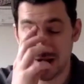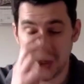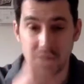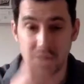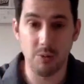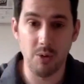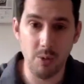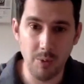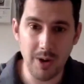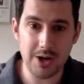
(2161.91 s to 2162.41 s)
You
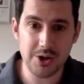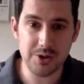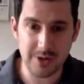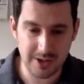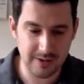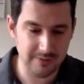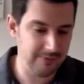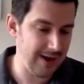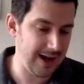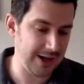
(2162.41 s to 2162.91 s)
know, what we're
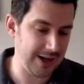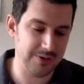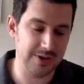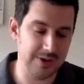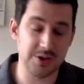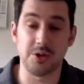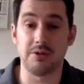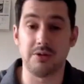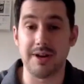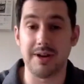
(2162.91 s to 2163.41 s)
trying to factor
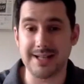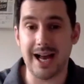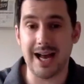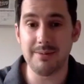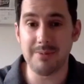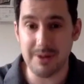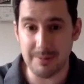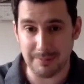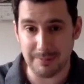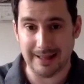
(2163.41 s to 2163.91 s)
into a
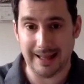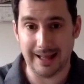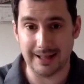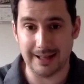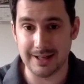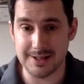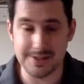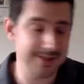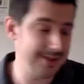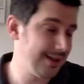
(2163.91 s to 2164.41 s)
retirement
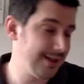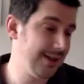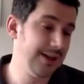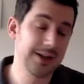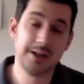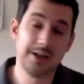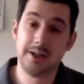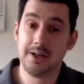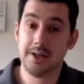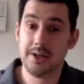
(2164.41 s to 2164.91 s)
plan is
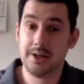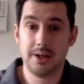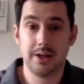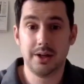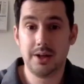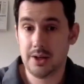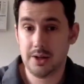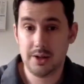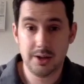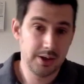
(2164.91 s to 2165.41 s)

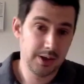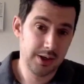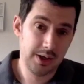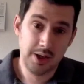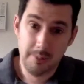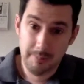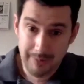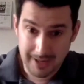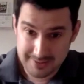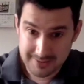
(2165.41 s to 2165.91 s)

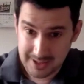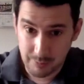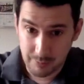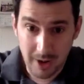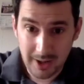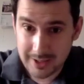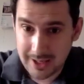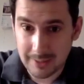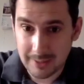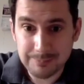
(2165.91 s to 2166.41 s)
part-time
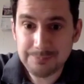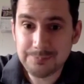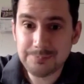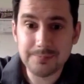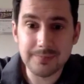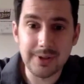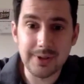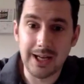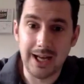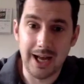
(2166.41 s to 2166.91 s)
working.
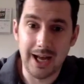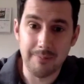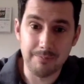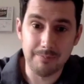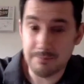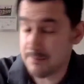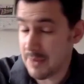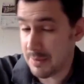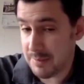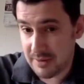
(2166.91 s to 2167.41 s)

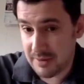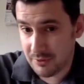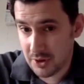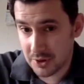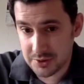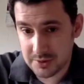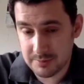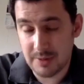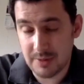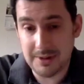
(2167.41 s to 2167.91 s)
Maybe you've
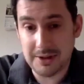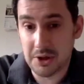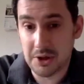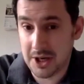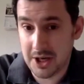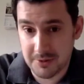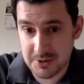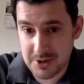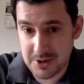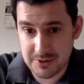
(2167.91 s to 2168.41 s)
got some, maybe you're lucky
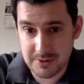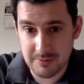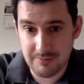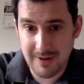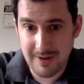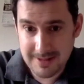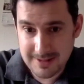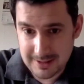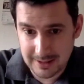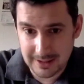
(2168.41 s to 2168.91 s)
enough to have some
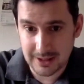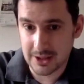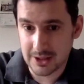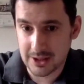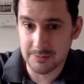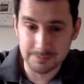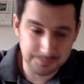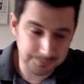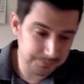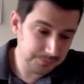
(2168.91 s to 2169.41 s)
rental
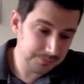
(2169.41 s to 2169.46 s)
income.